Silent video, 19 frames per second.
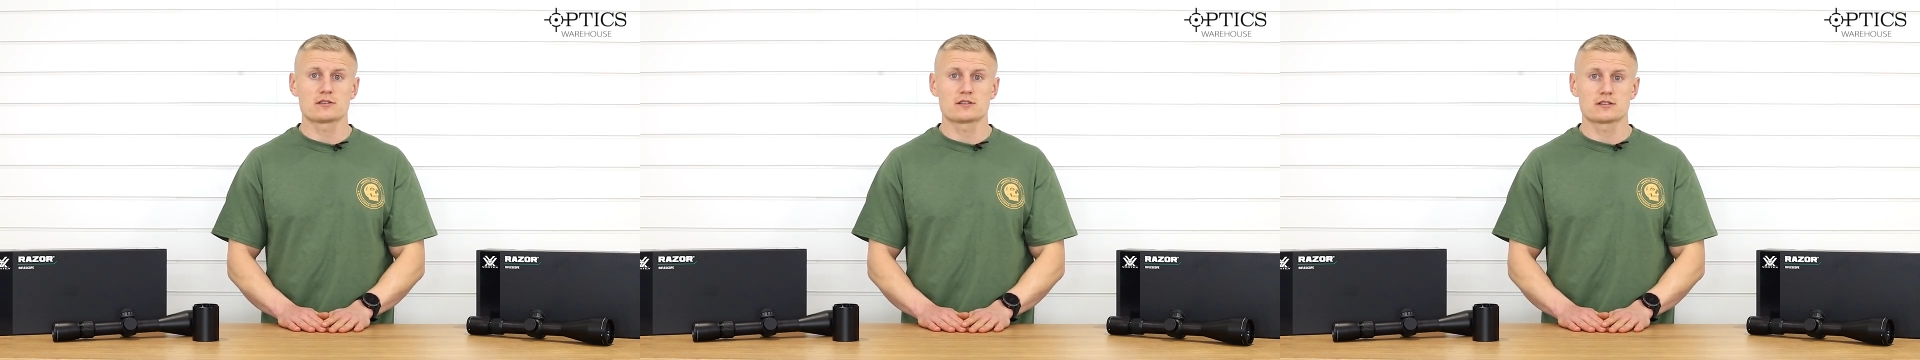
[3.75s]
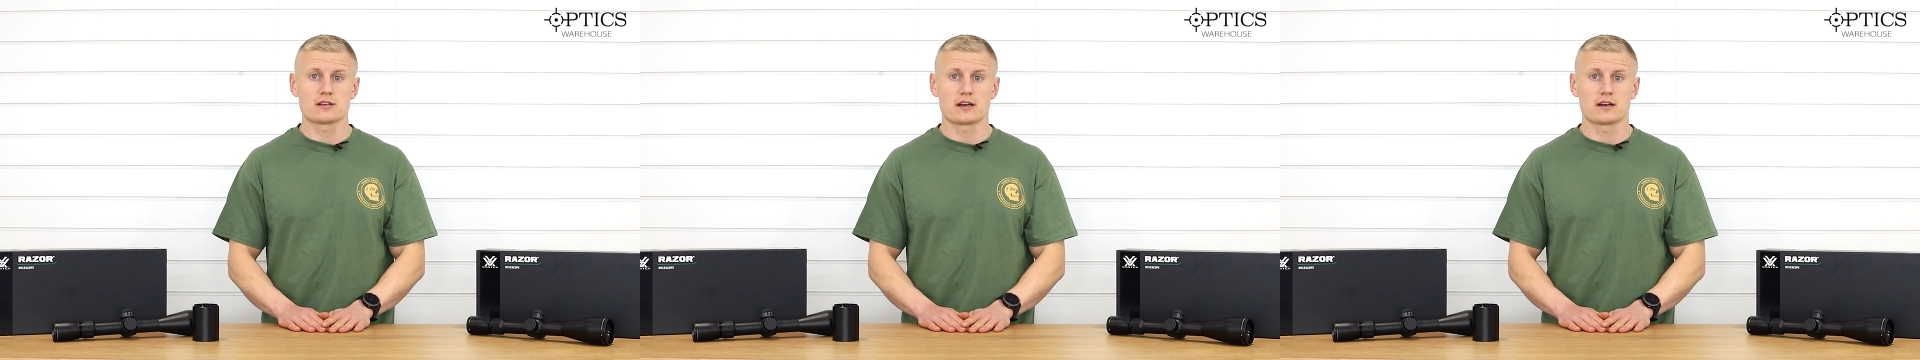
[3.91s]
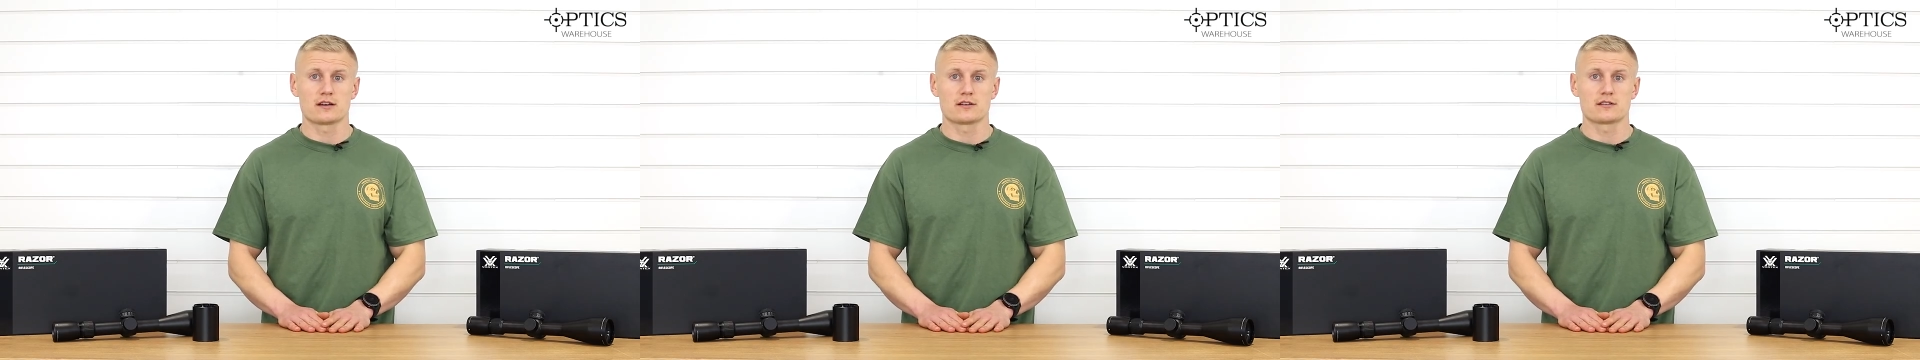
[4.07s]

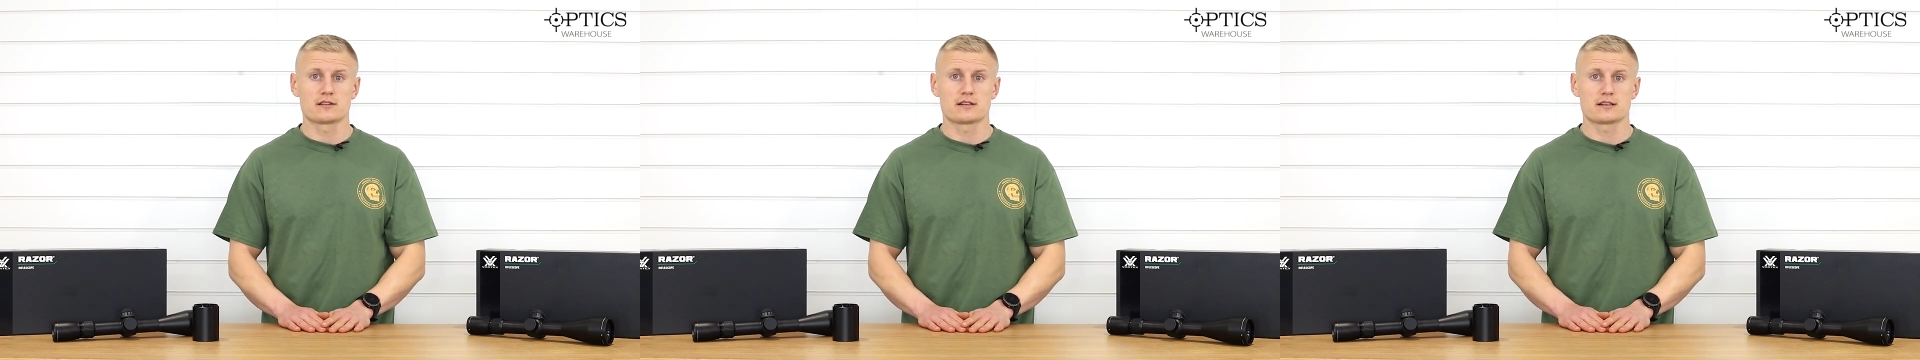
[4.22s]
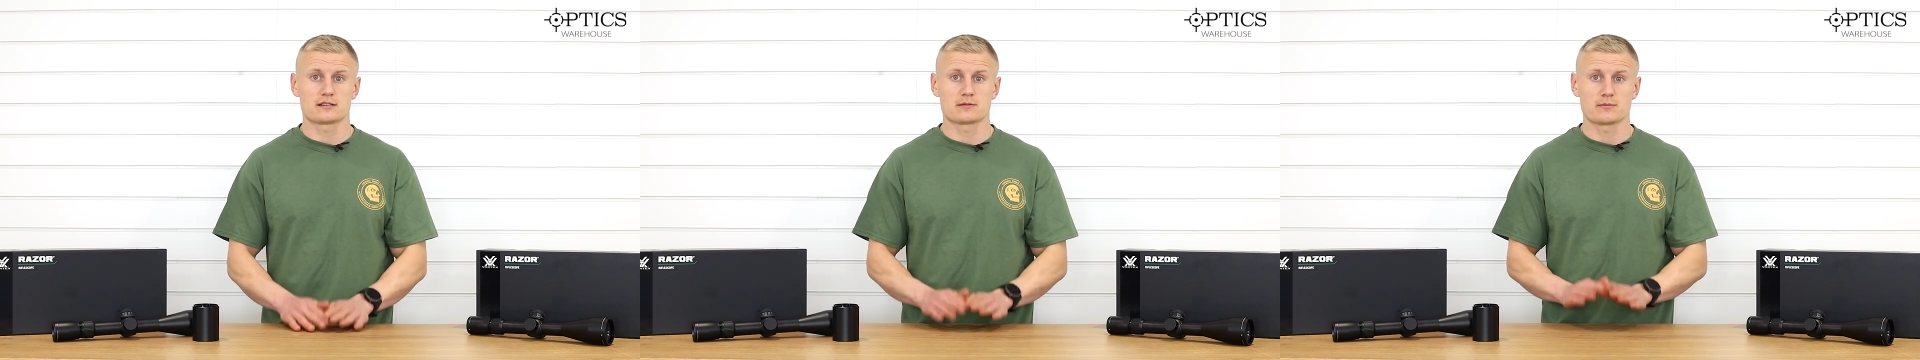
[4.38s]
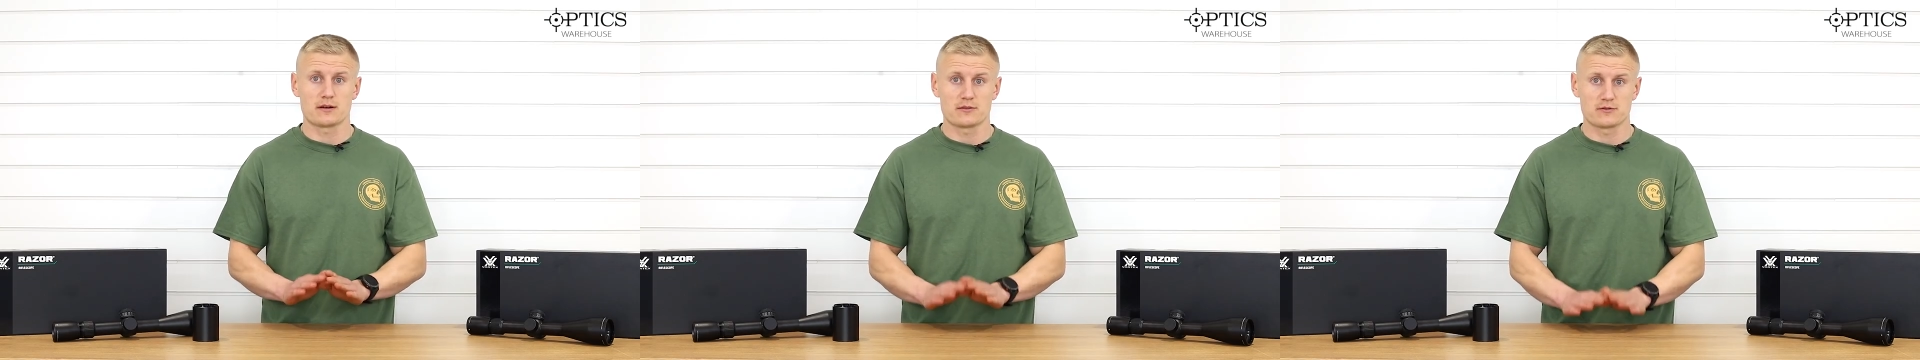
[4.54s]
so
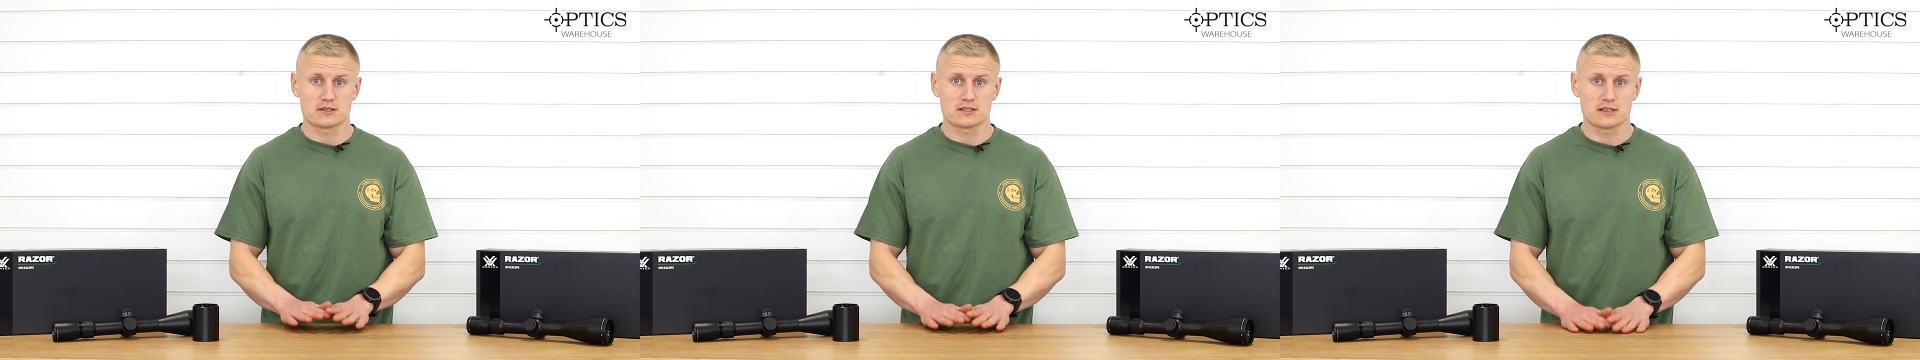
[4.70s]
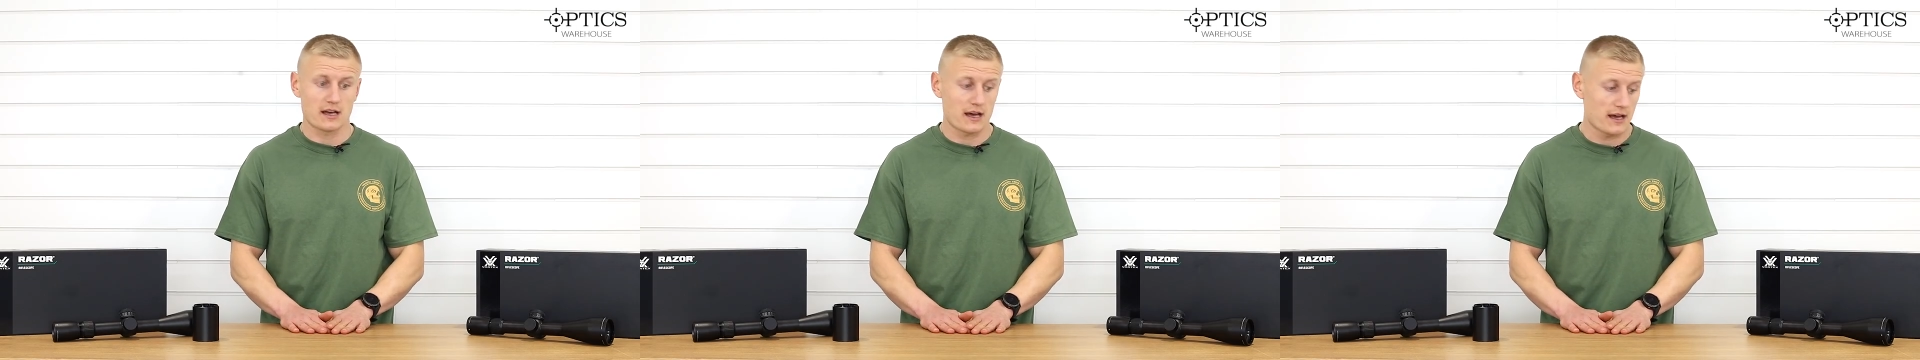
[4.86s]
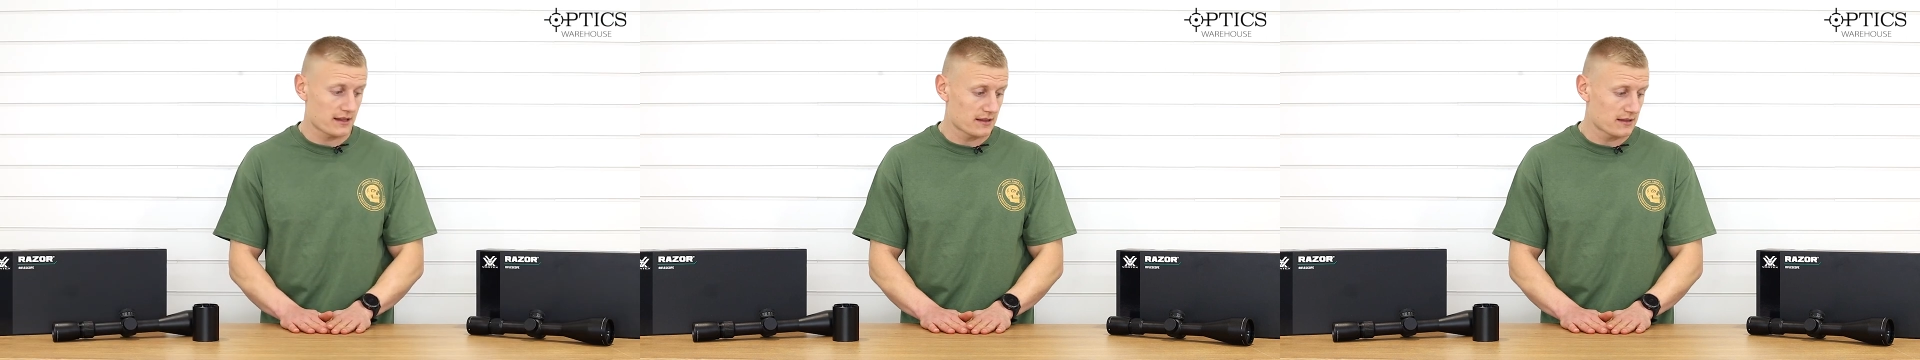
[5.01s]
this is my
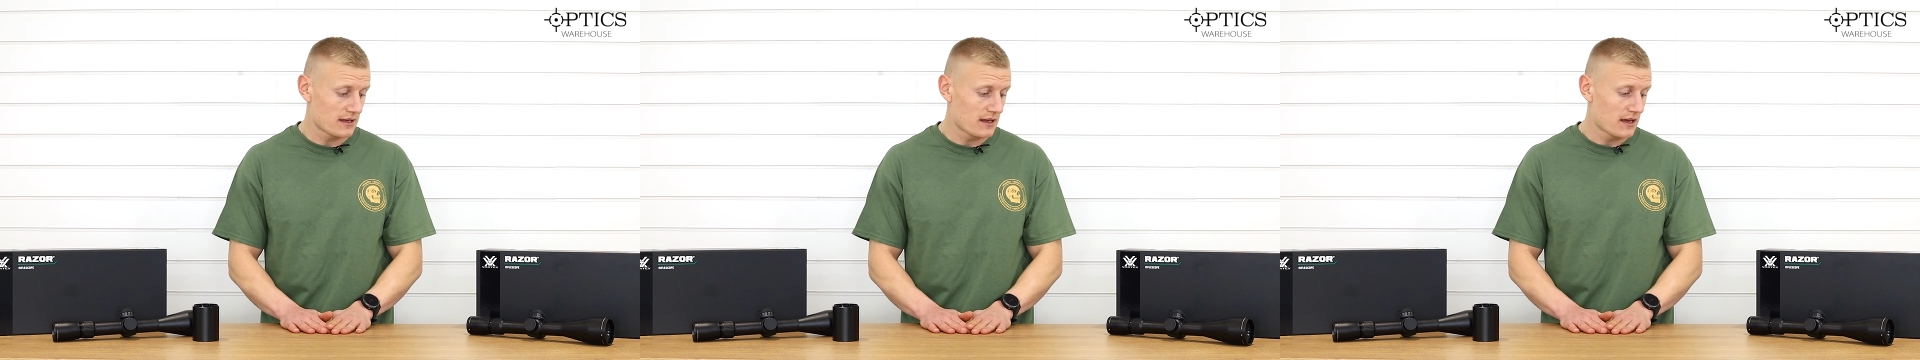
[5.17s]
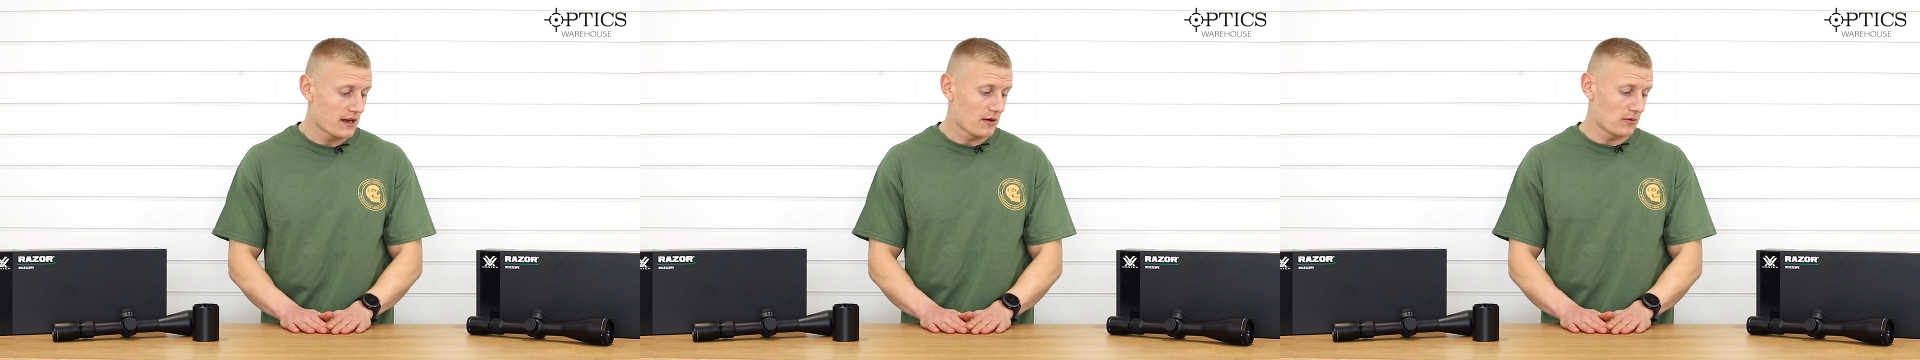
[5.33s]
return.